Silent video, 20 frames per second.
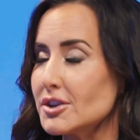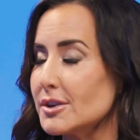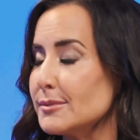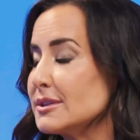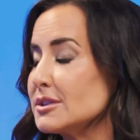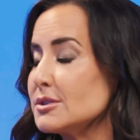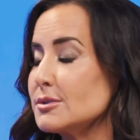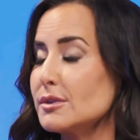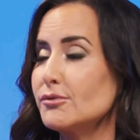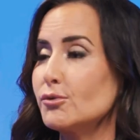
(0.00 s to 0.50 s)
I mean,
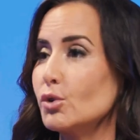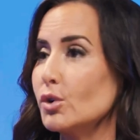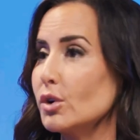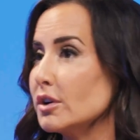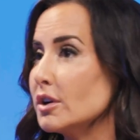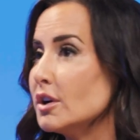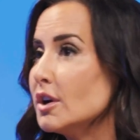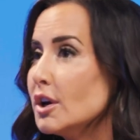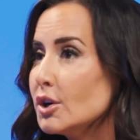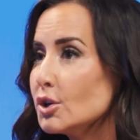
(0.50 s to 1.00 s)
this is
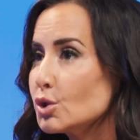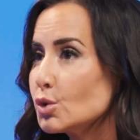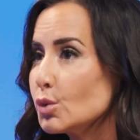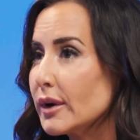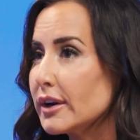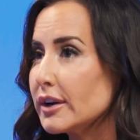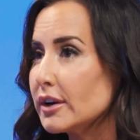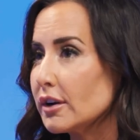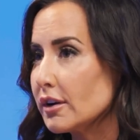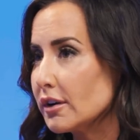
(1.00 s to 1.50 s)
before
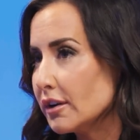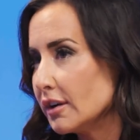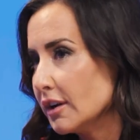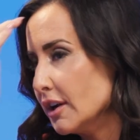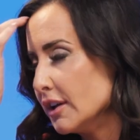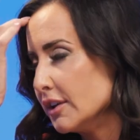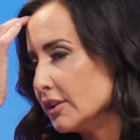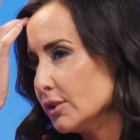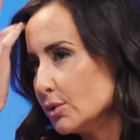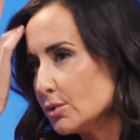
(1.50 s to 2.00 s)
Twitter,
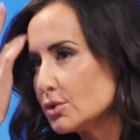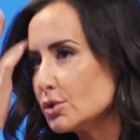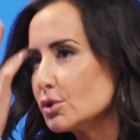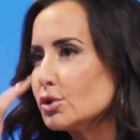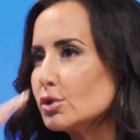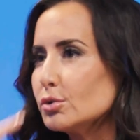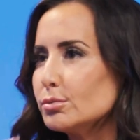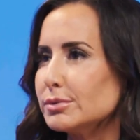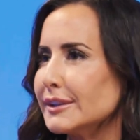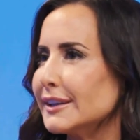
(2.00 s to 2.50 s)

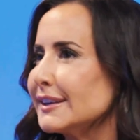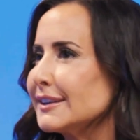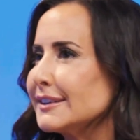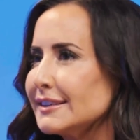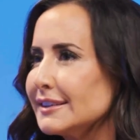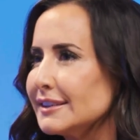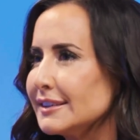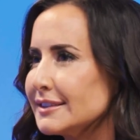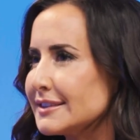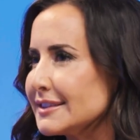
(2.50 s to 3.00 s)
YouTube,
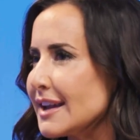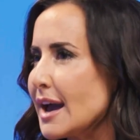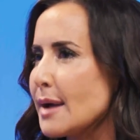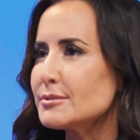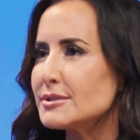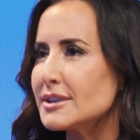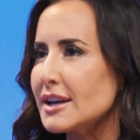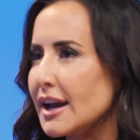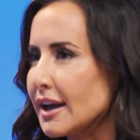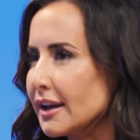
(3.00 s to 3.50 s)
LinkedIn,
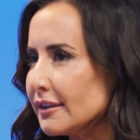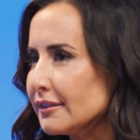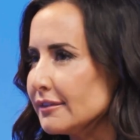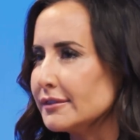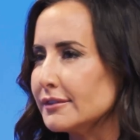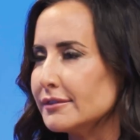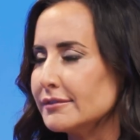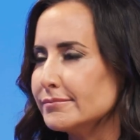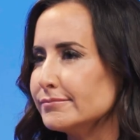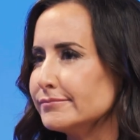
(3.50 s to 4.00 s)
Snapchat,
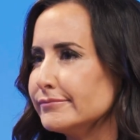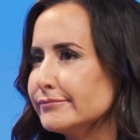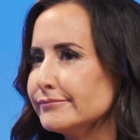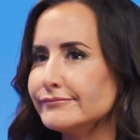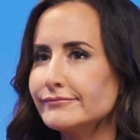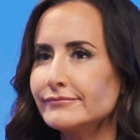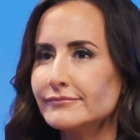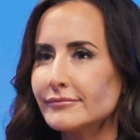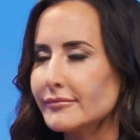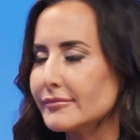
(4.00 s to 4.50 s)

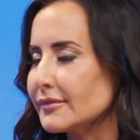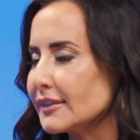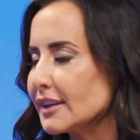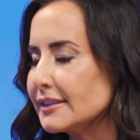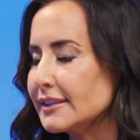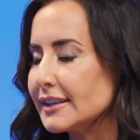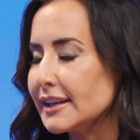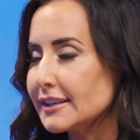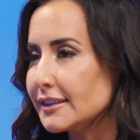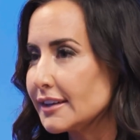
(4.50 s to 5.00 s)

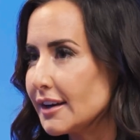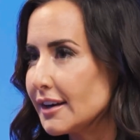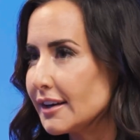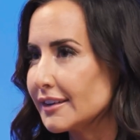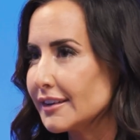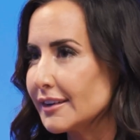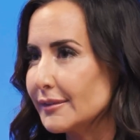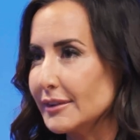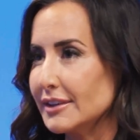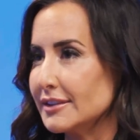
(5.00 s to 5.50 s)

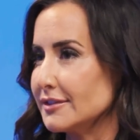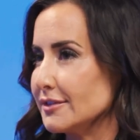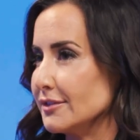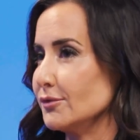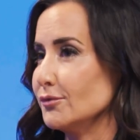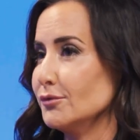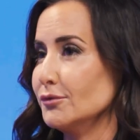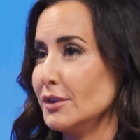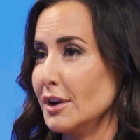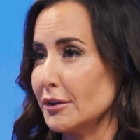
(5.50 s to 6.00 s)
TikTok. I mean, this is
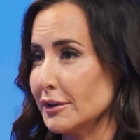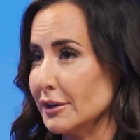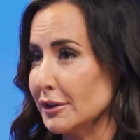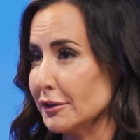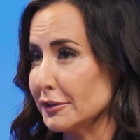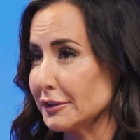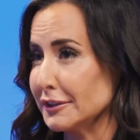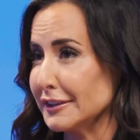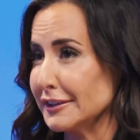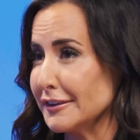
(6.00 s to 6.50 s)
very
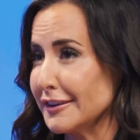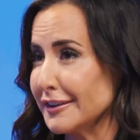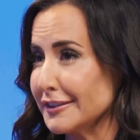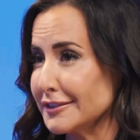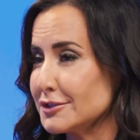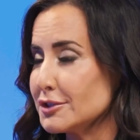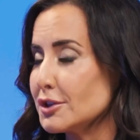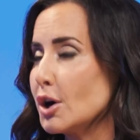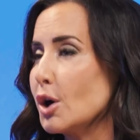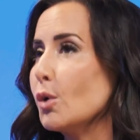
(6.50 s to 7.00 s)
early on.
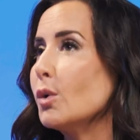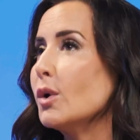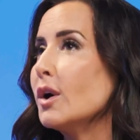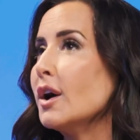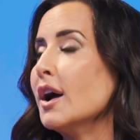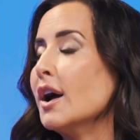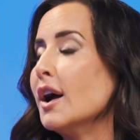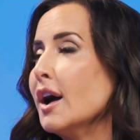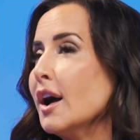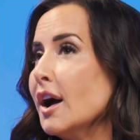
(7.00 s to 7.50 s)
So
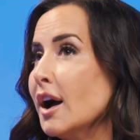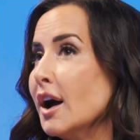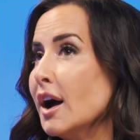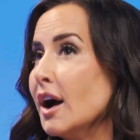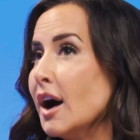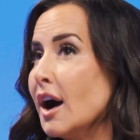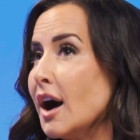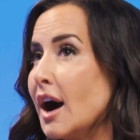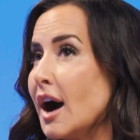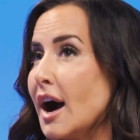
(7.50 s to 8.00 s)

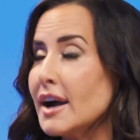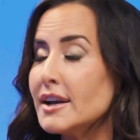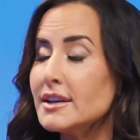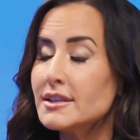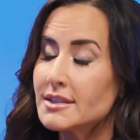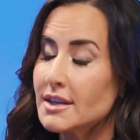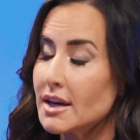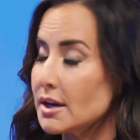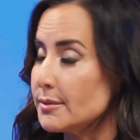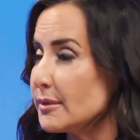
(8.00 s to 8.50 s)
I
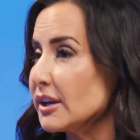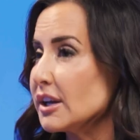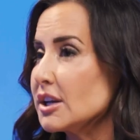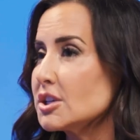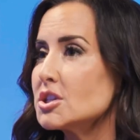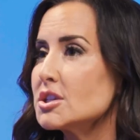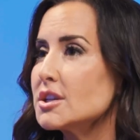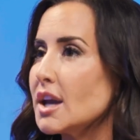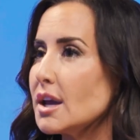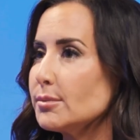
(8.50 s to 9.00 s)
sat at my
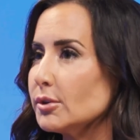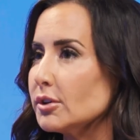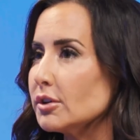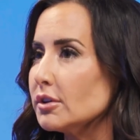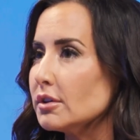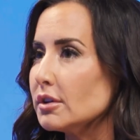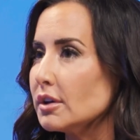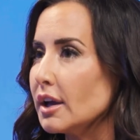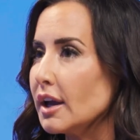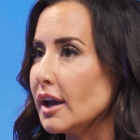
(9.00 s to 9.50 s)
kitchen
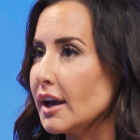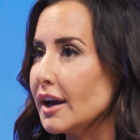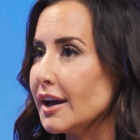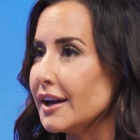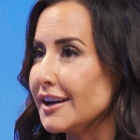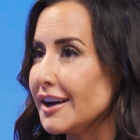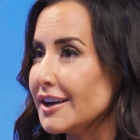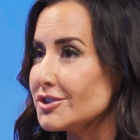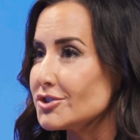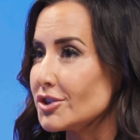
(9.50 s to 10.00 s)
table
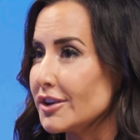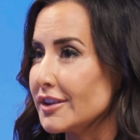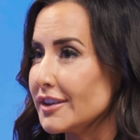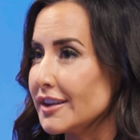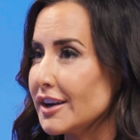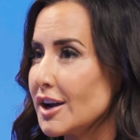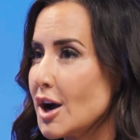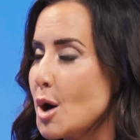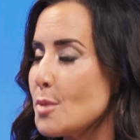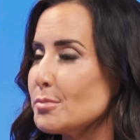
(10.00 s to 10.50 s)
and I started
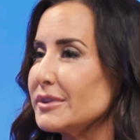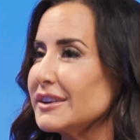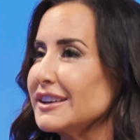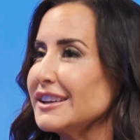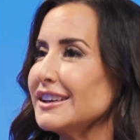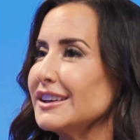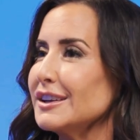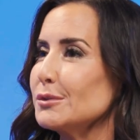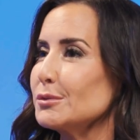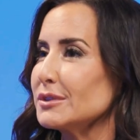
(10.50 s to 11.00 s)
that
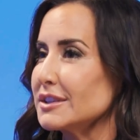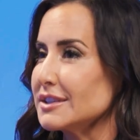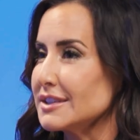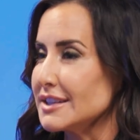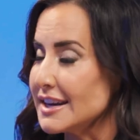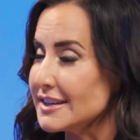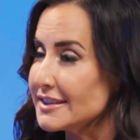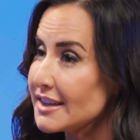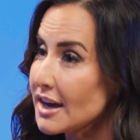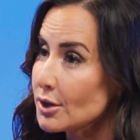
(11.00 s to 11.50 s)
company with the
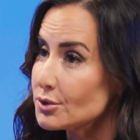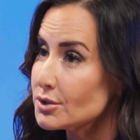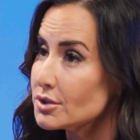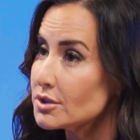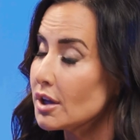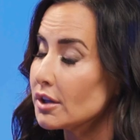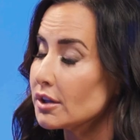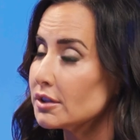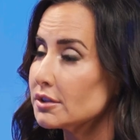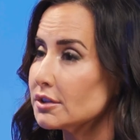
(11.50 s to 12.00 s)

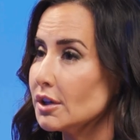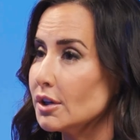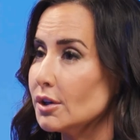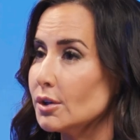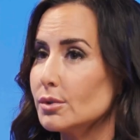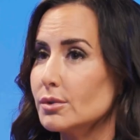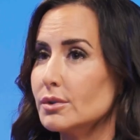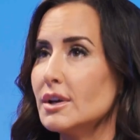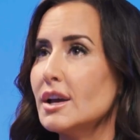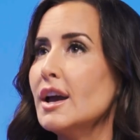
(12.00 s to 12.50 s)
$10,000
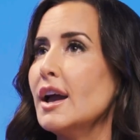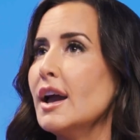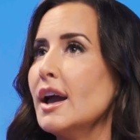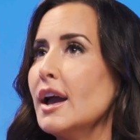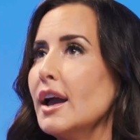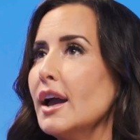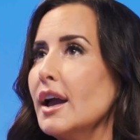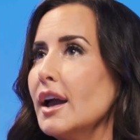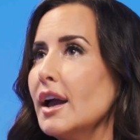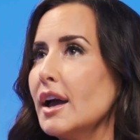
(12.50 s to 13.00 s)
loan,
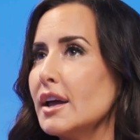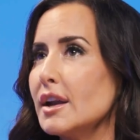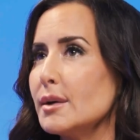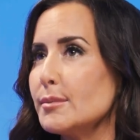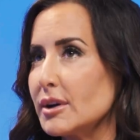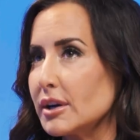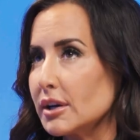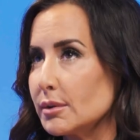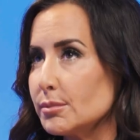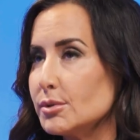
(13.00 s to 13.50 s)
and I
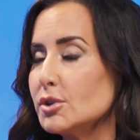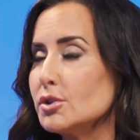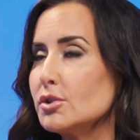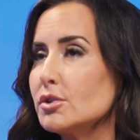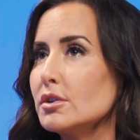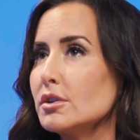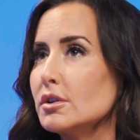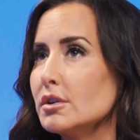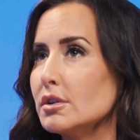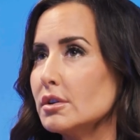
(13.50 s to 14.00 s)
bought a
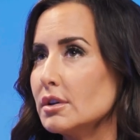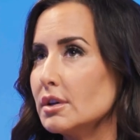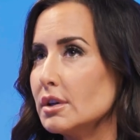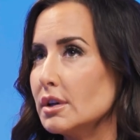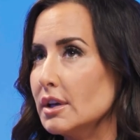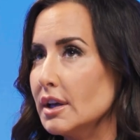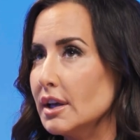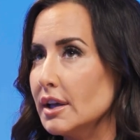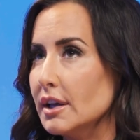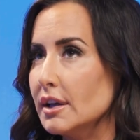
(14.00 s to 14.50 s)
computer
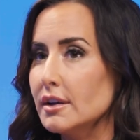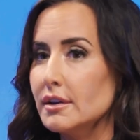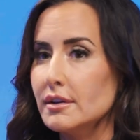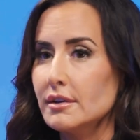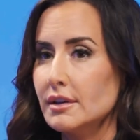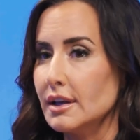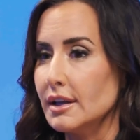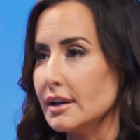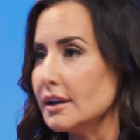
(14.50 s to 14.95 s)
and